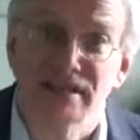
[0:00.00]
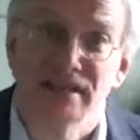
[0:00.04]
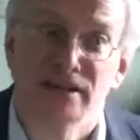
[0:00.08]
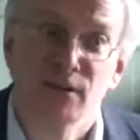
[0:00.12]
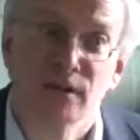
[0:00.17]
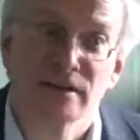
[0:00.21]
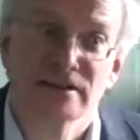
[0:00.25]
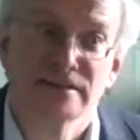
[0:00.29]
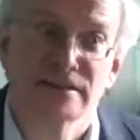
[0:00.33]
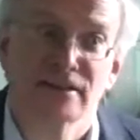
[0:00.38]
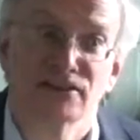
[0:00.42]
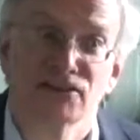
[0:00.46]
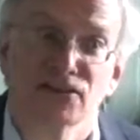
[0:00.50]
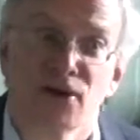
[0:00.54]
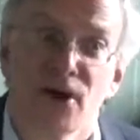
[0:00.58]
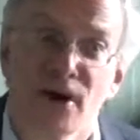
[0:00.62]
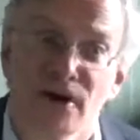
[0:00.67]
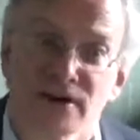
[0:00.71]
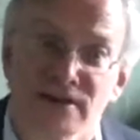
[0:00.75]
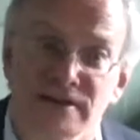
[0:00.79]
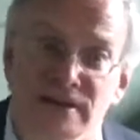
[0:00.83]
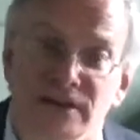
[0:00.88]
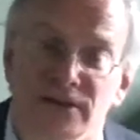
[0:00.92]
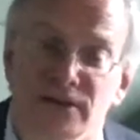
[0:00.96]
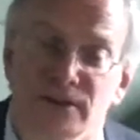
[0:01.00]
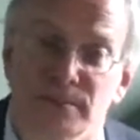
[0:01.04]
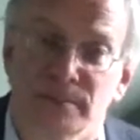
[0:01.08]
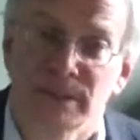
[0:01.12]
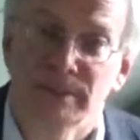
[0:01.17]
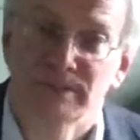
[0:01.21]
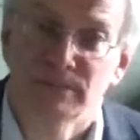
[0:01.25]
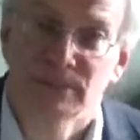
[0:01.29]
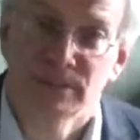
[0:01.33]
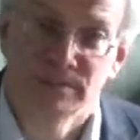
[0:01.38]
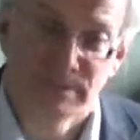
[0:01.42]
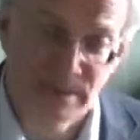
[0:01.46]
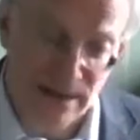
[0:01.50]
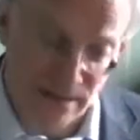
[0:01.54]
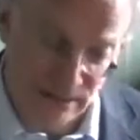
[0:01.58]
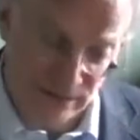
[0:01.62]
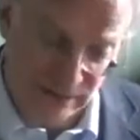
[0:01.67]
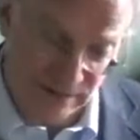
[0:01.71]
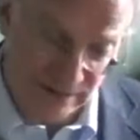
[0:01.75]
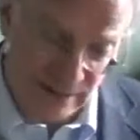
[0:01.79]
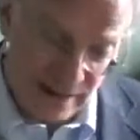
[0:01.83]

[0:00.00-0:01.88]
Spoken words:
He wants to talk to other people about it.